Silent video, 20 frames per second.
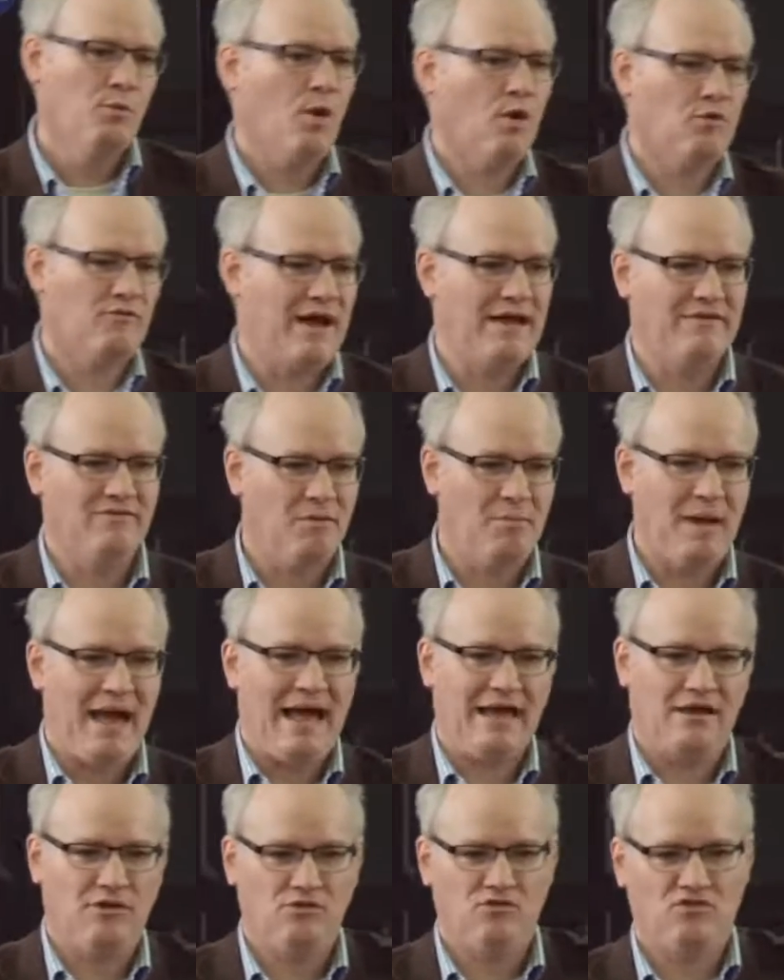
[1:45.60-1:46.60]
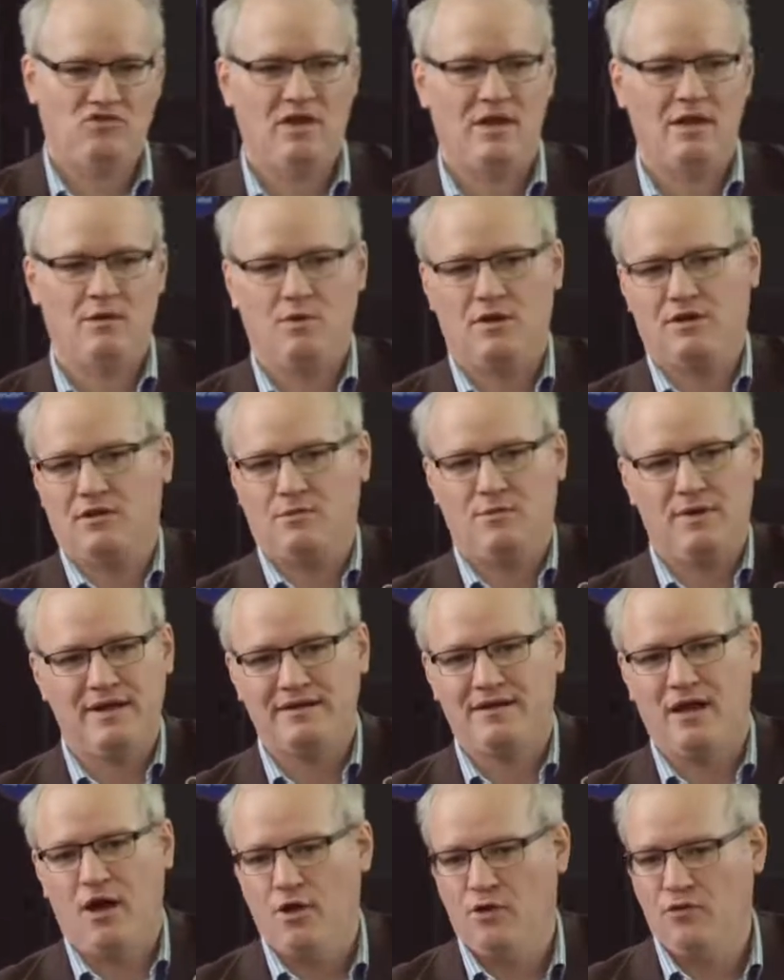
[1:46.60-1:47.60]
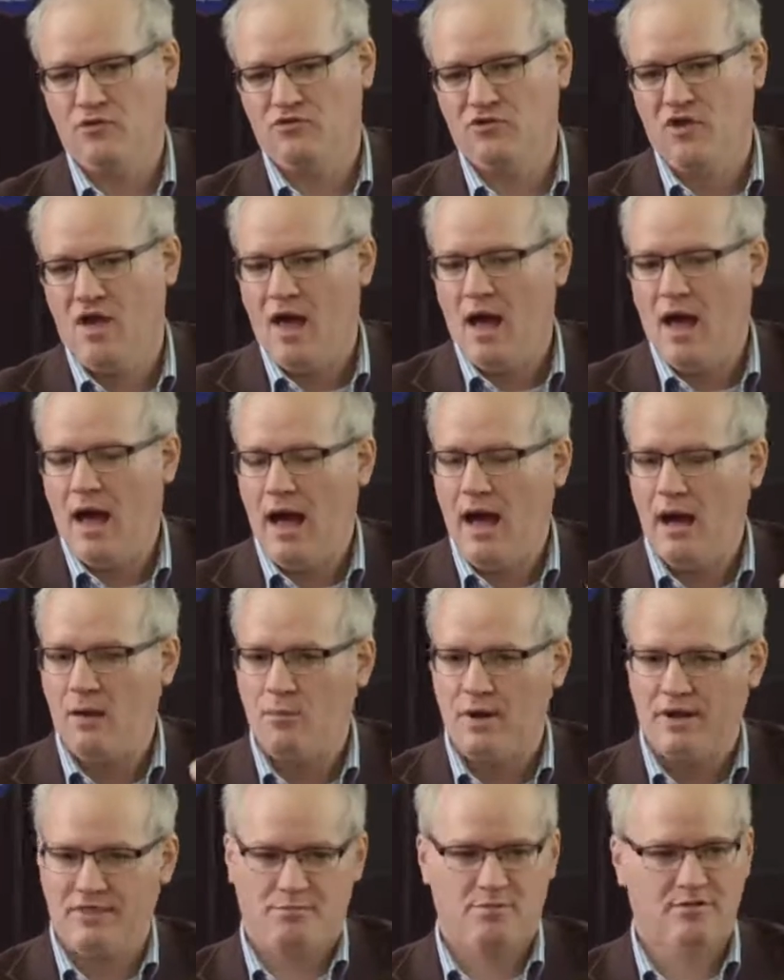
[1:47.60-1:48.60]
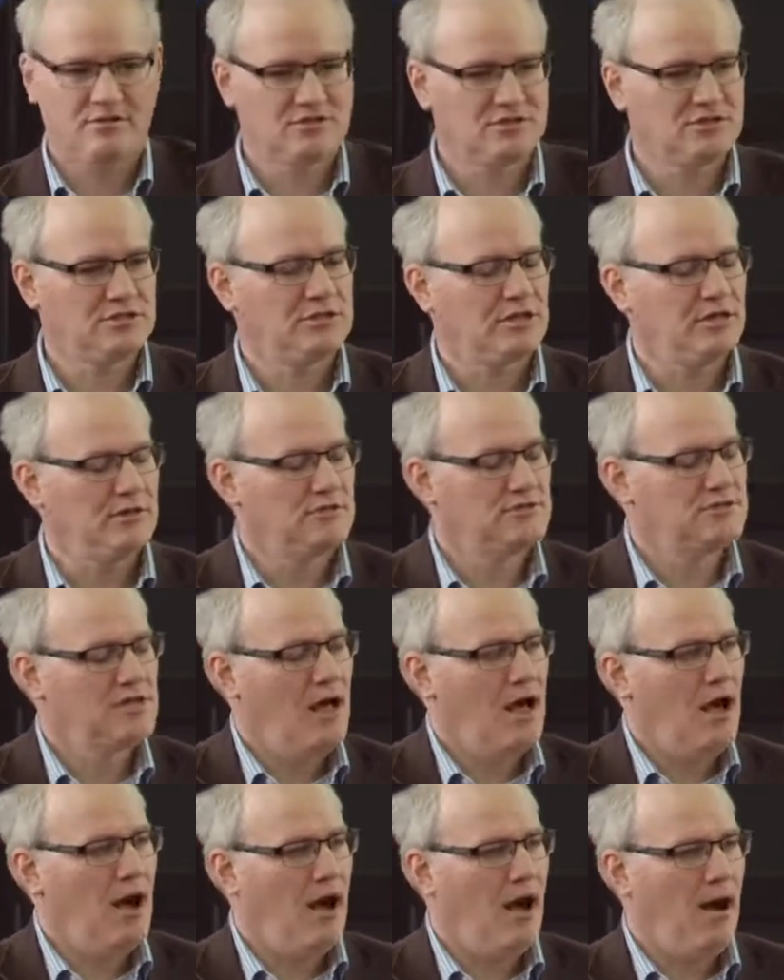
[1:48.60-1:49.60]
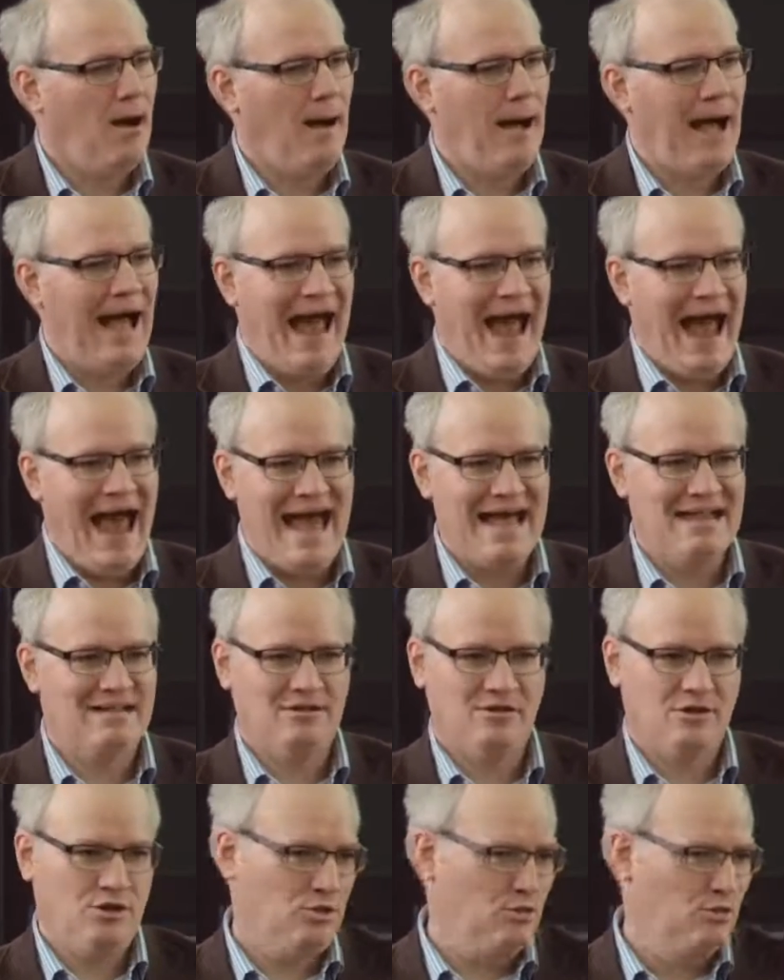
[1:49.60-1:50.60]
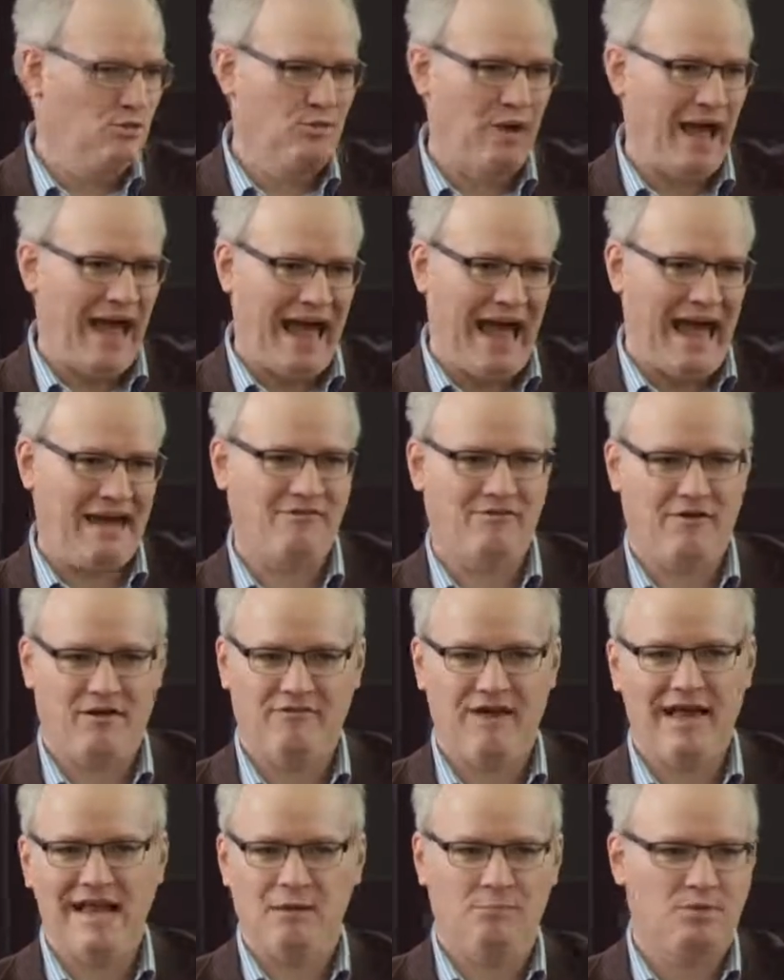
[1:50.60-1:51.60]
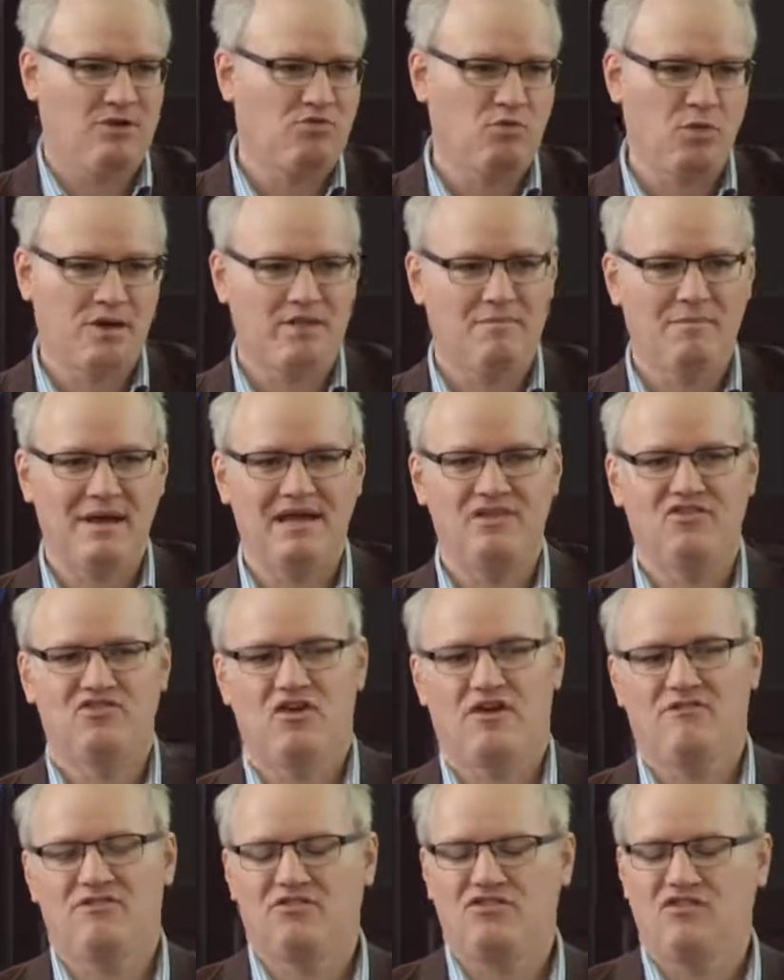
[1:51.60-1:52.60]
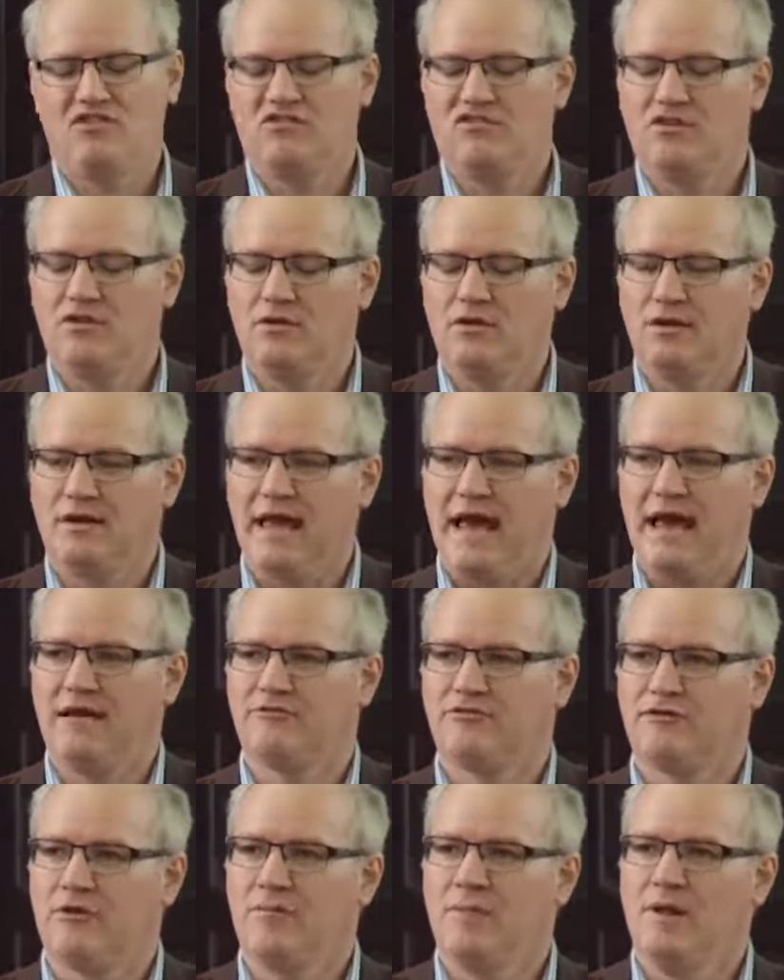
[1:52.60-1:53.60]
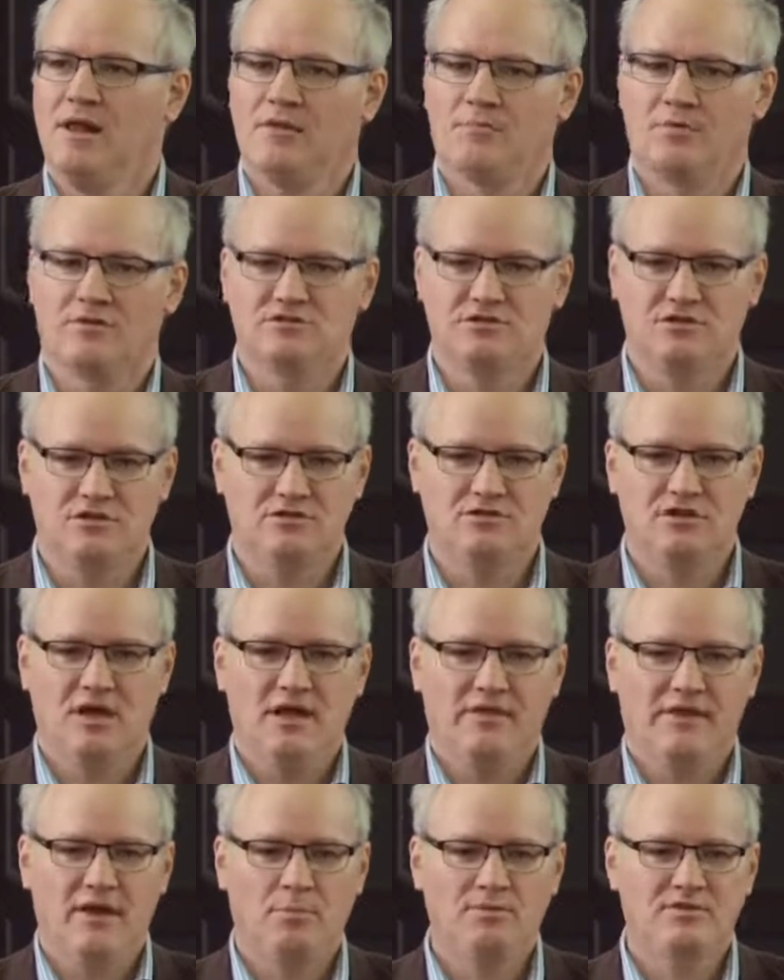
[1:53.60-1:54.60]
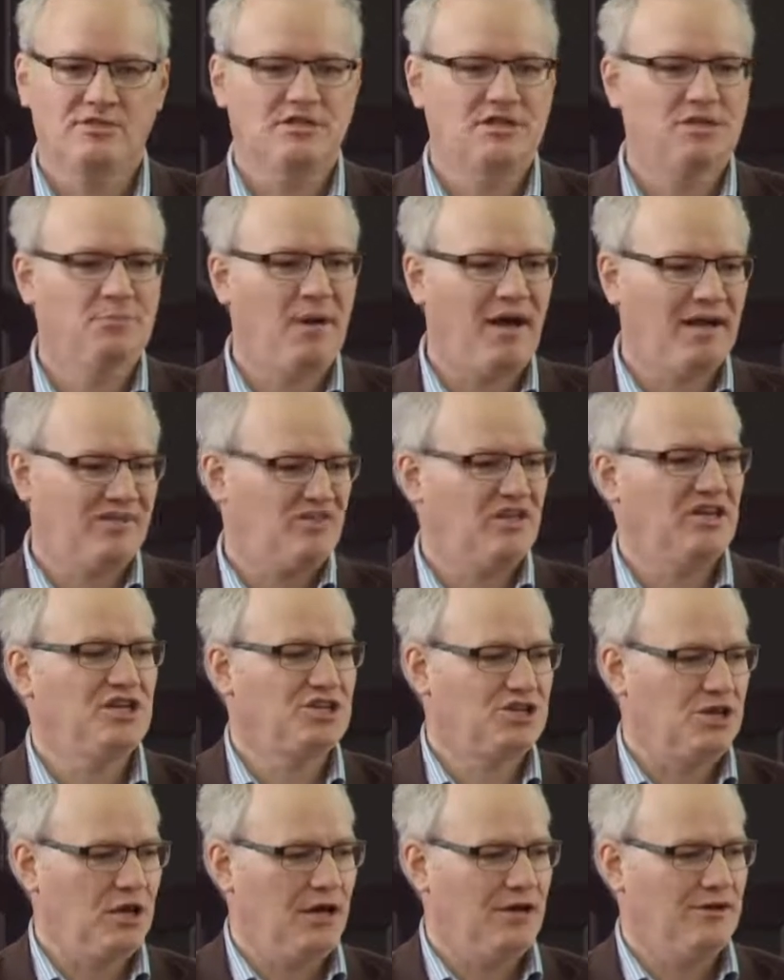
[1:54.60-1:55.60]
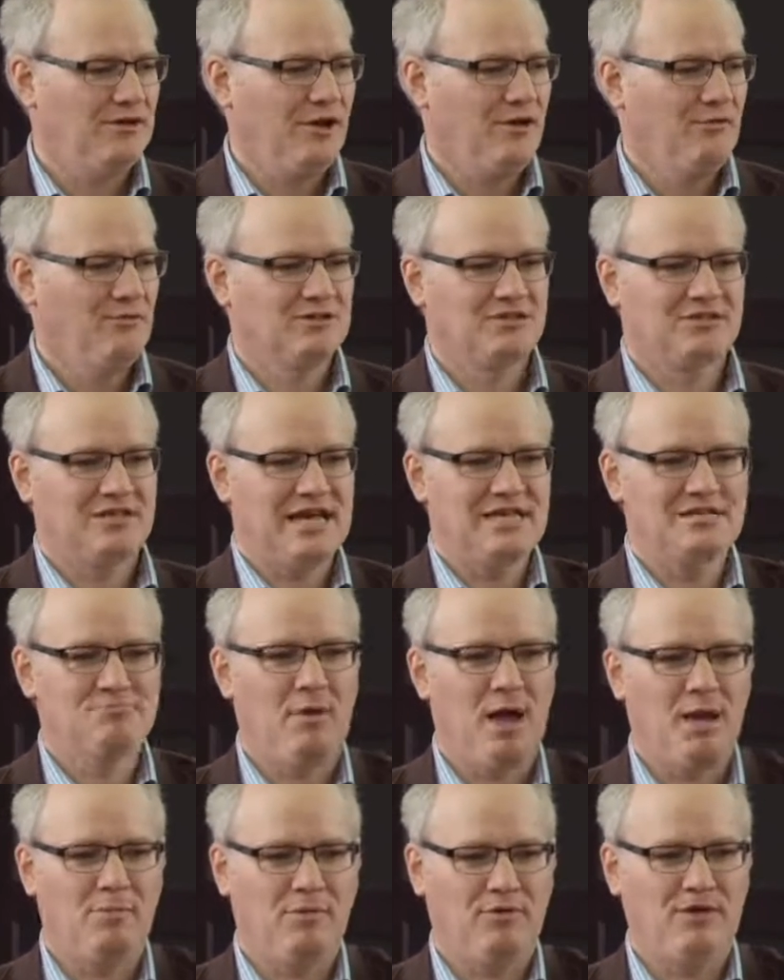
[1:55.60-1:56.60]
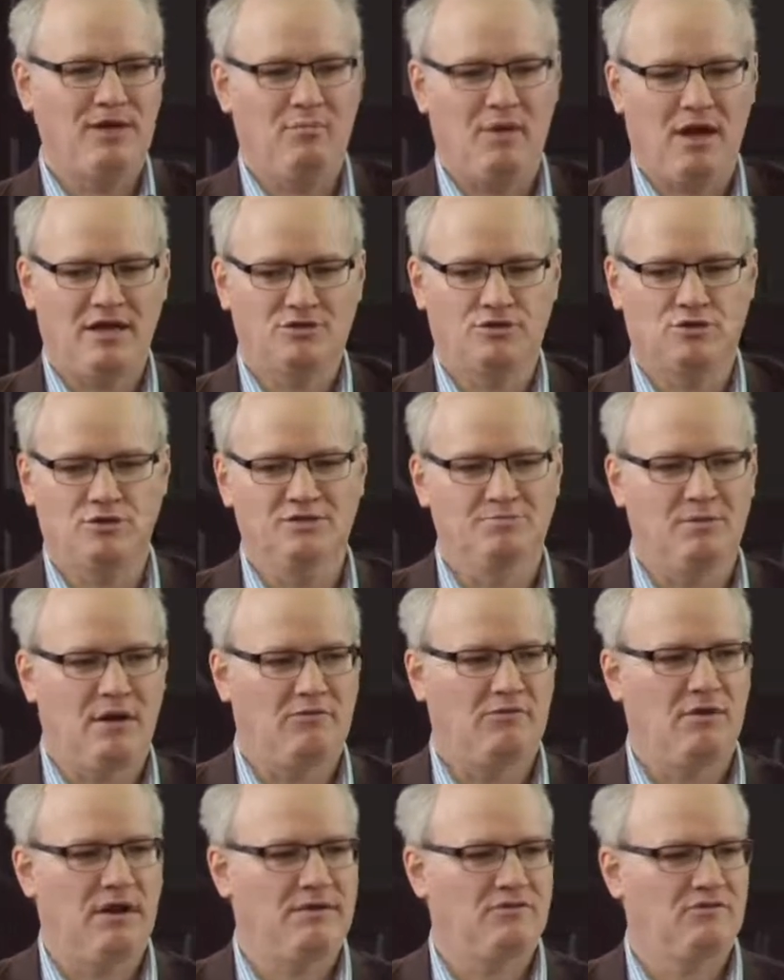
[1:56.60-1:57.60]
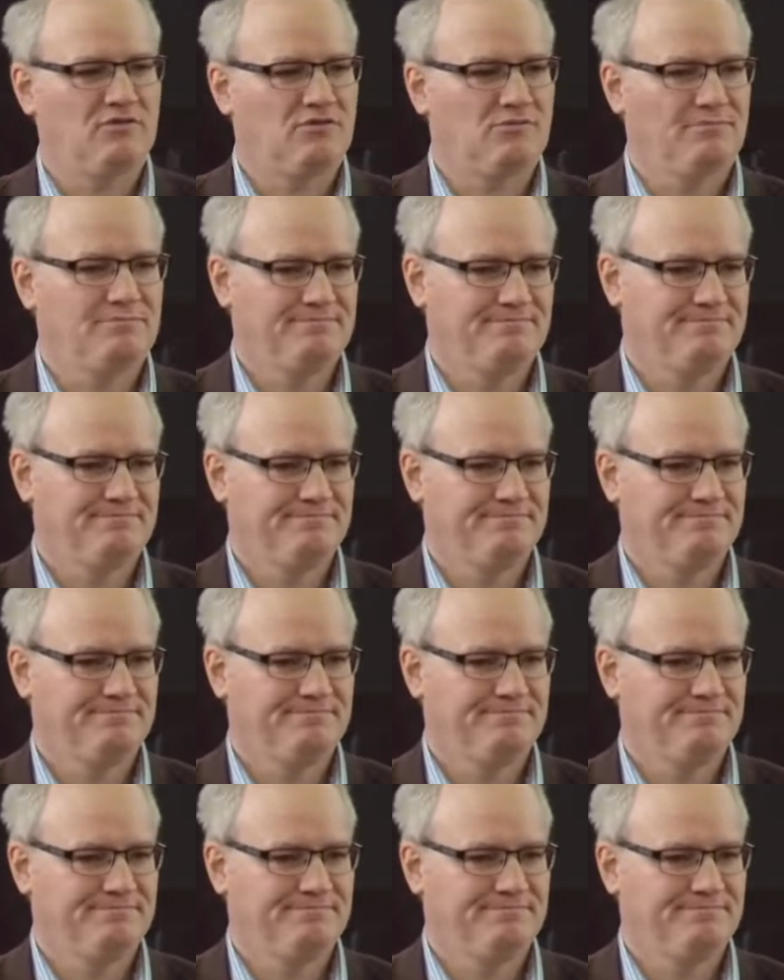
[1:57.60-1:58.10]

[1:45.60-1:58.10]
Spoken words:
you walk around the back, you see one of the windows where the prostitutes are, and you have available as one of the many services you can get from prostitutes, the opportunity to buy a t-shirt which says, "My body, my choice, my rights."